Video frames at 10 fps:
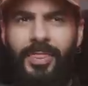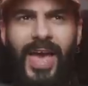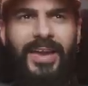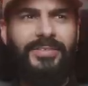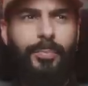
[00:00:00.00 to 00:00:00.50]

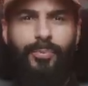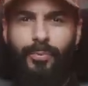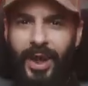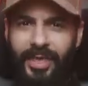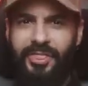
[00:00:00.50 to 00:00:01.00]
That is a
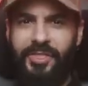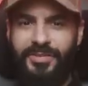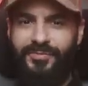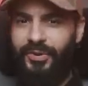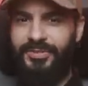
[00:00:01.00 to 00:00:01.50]

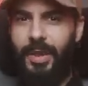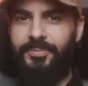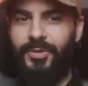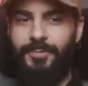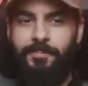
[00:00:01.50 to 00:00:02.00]
breathless first
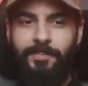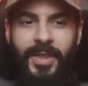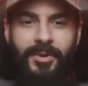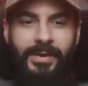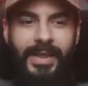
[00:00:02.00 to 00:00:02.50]
episode,
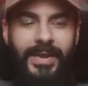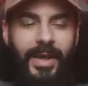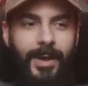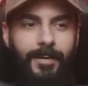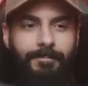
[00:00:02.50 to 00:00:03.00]
right?
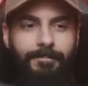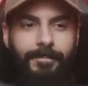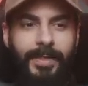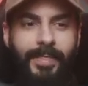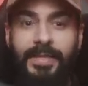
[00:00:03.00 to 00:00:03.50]

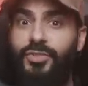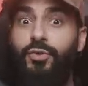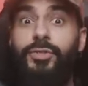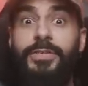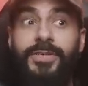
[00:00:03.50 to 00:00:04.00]
That's
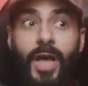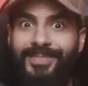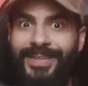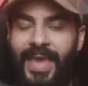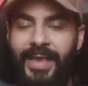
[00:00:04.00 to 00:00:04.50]
usually
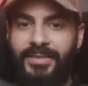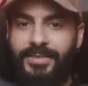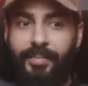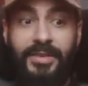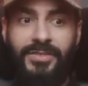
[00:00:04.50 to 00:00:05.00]
not the
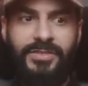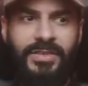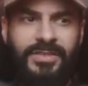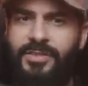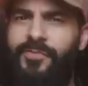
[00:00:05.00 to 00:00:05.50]
case. I mean,
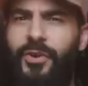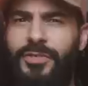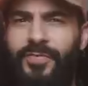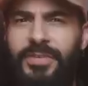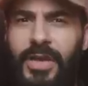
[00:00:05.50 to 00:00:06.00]
it's the
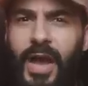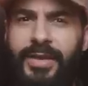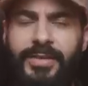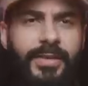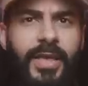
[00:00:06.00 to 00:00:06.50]
first of its
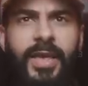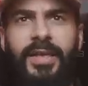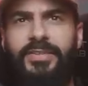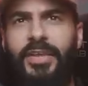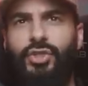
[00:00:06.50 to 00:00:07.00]
kind,
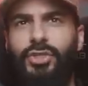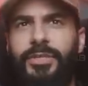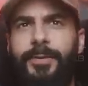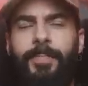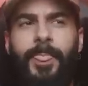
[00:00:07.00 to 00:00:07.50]

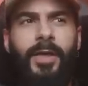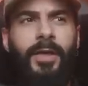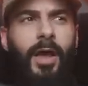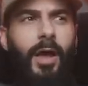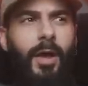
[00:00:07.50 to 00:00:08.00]
essentially,
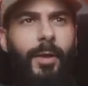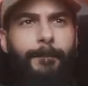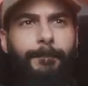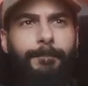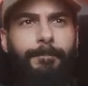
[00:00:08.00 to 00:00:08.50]
for
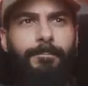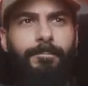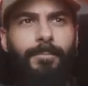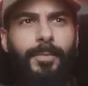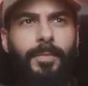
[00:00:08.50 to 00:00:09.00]

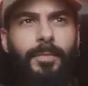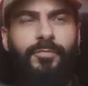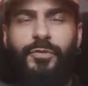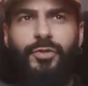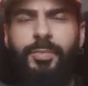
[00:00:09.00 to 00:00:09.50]

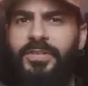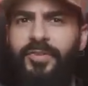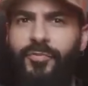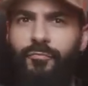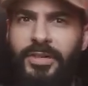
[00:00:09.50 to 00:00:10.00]
so many
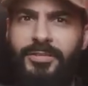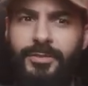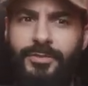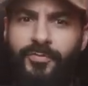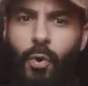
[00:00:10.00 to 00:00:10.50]
different
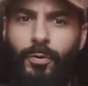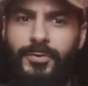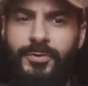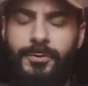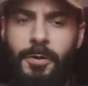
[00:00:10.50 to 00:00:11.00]
reasons, of
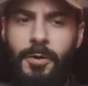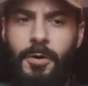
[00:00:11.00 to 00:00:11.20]
course.